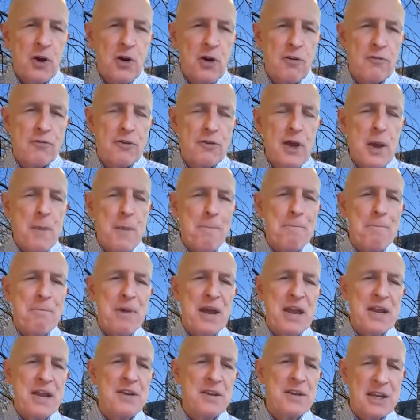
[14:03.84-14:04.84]
of
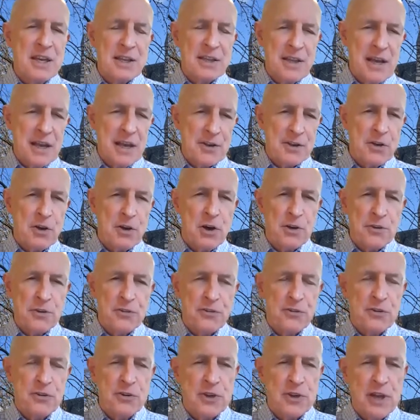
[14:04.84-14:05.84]
bending that
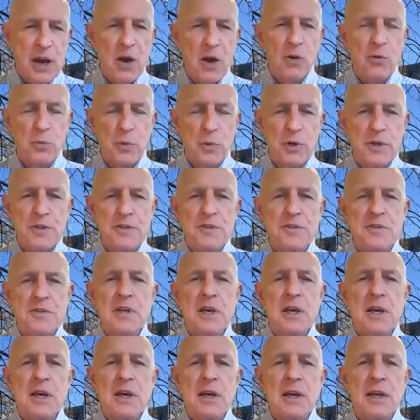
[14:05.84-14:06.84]
cost downwards?
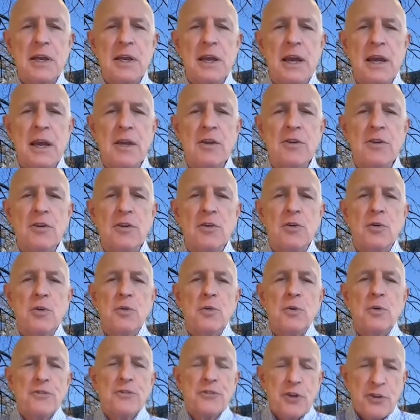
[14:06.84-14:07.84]
Can
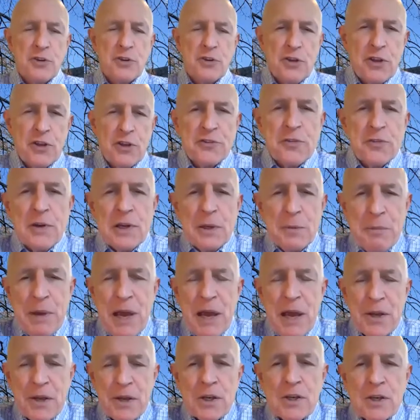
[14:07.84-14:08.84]
you successfully
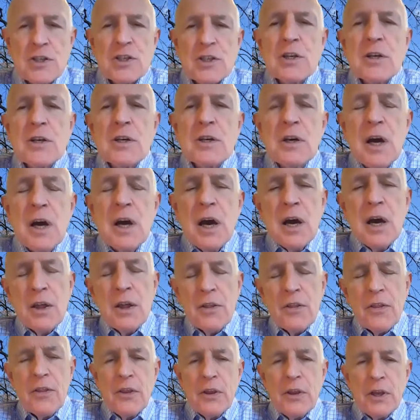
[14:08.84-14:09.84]
manage
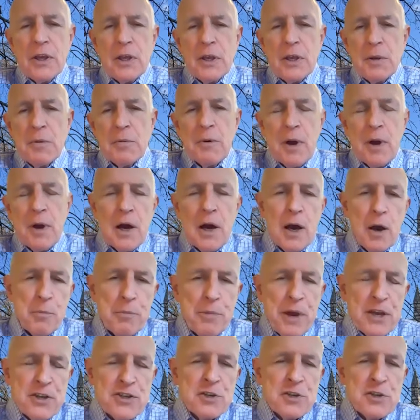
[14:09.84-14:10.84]
the
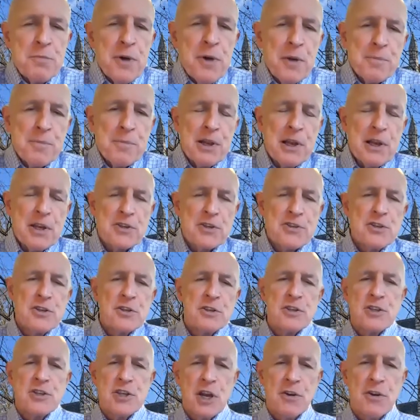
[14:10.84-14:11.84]
patient population
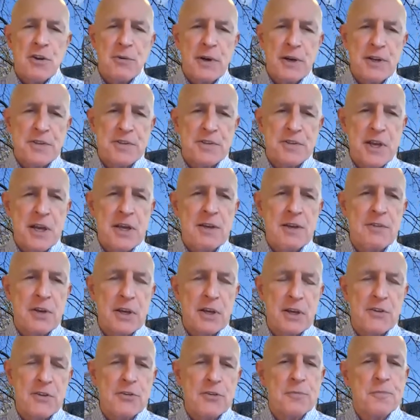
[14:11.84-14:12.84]
to generate
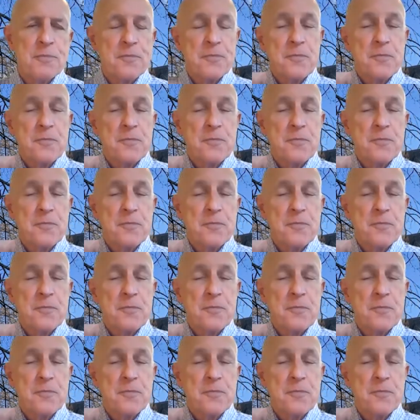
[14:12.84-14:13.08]
savings?